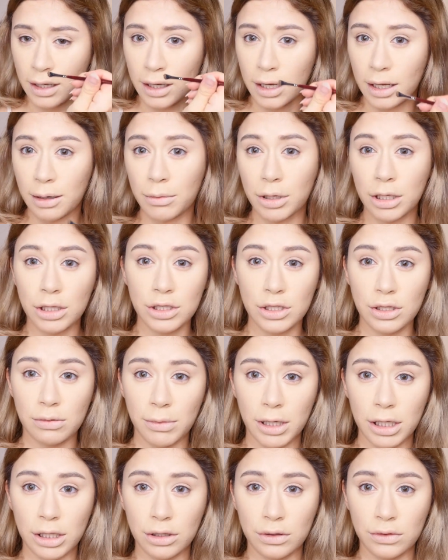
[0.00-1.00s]
And I'm gonna do
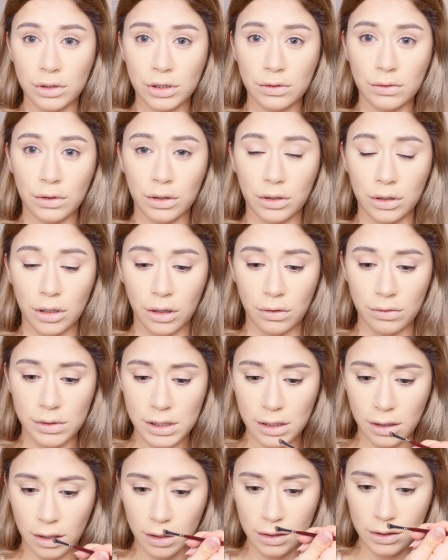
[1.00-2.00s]
my usual
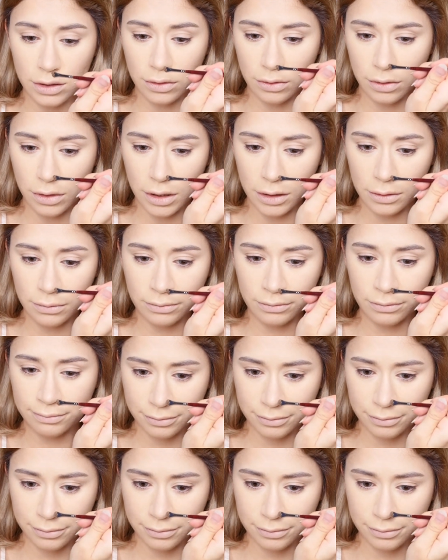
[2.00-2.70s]
nose contour.